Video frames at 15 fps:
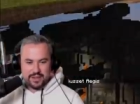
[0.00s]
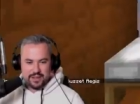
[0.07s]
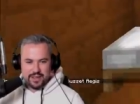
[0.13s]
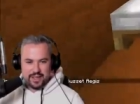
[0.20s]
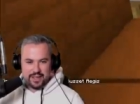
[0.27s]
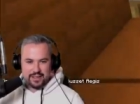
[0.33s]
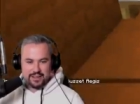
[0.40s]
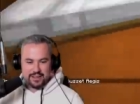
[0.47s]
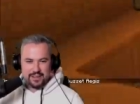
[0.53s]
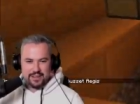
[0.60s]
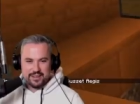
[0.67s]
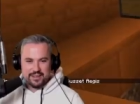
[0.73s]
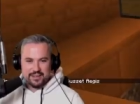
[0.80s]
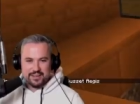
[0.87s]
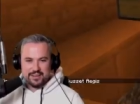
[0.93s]
okay. don't sound
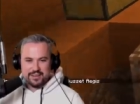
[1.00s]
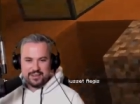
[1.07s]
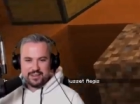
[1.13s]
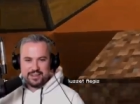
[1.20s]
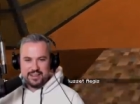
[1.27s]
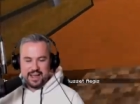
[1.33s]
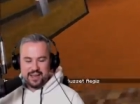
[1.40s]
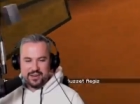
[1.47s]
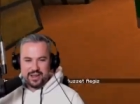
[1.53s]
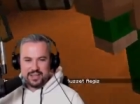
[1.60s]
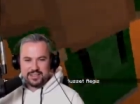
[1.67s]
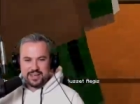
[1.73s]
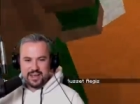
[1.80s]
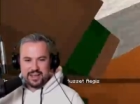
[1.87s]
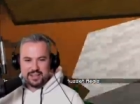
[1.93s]
like you're having. No, I
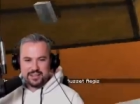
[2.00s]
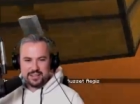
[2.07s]
died at the